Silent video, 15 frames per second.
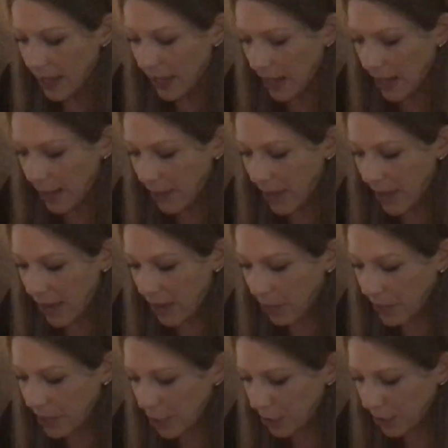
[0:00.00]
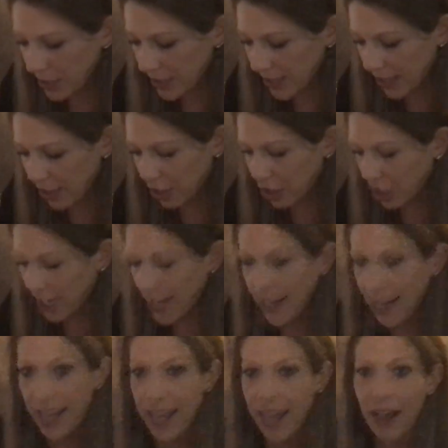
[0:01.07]
And we know that that
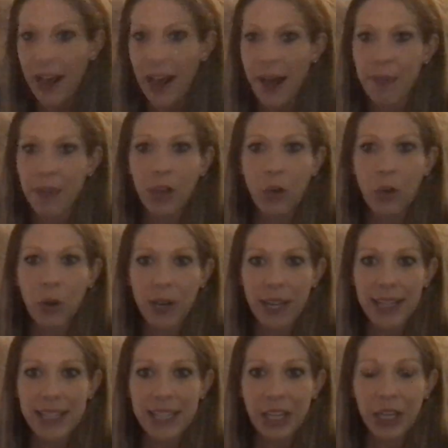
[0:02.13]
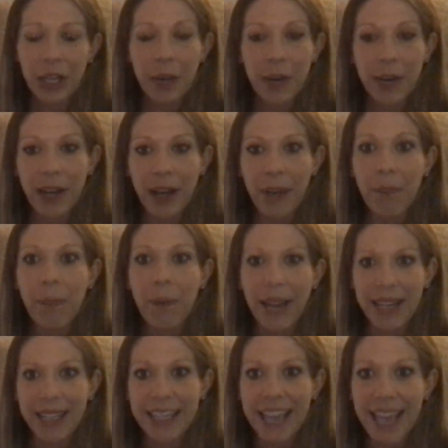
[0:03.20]
grid, the coordinates are going up
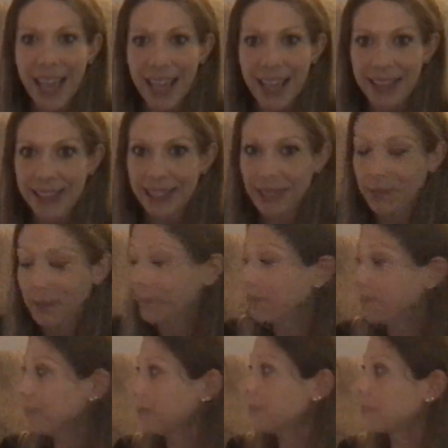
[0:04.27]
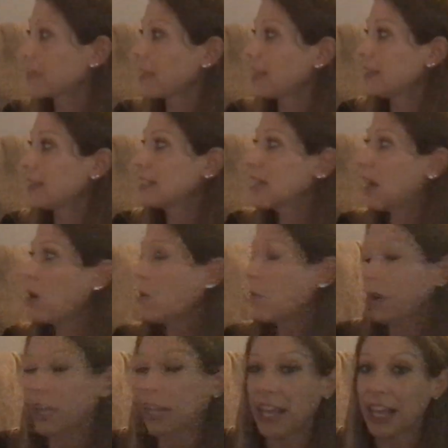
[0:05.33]
by tens. So
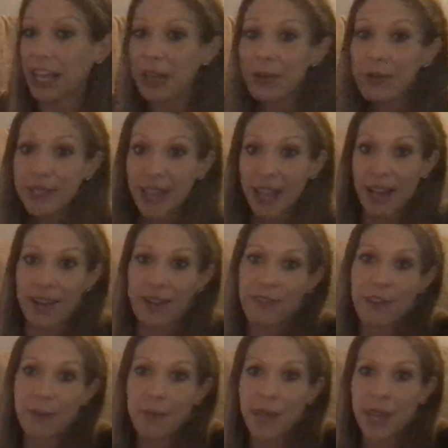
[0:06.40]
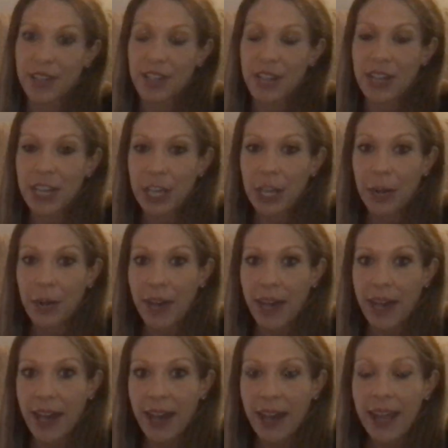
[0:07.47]
we're going to use that information to go
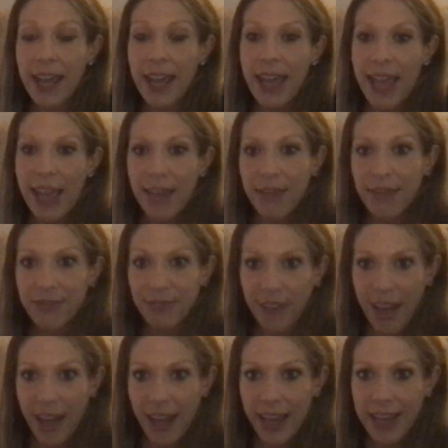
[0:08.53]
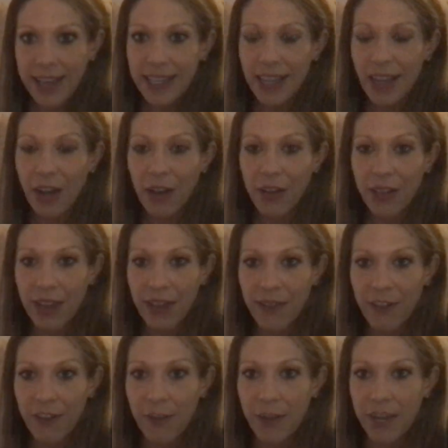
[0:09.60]
ahead and find all the
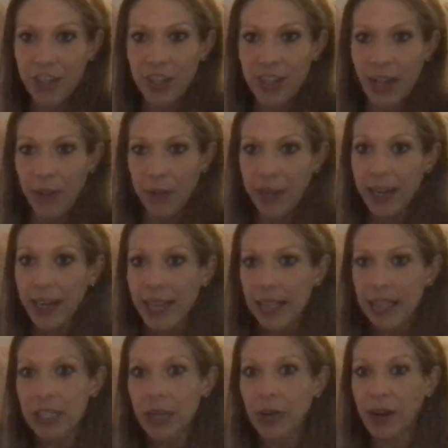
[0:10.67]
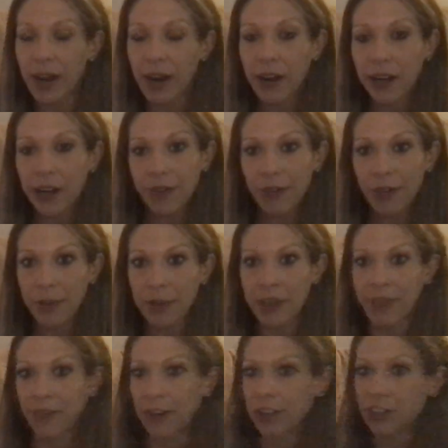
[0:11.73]
information that we need. So our area
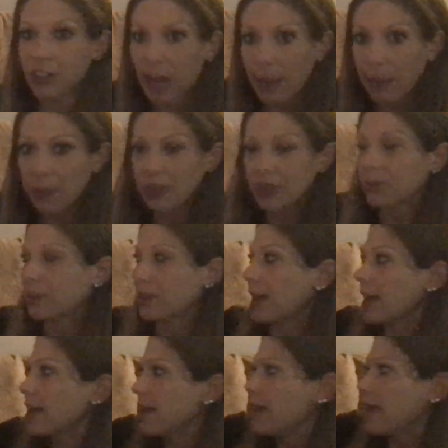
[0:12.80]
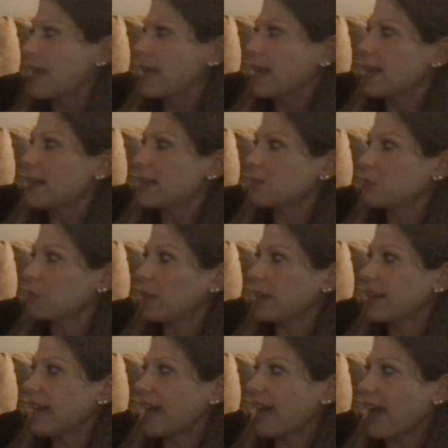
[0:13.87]
formula for a trapezoid is
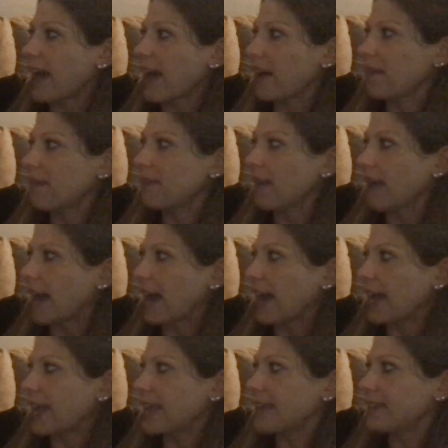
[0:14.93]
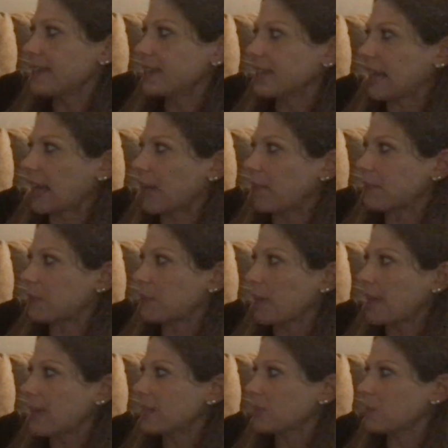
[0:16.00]
1/2 height times
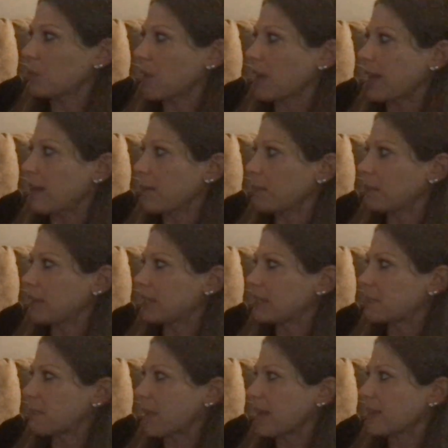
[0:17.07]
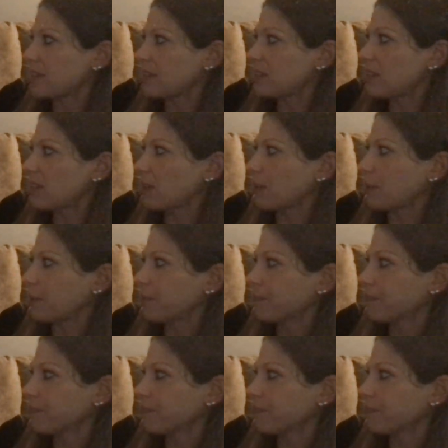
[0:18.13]
base 1 plus base 2.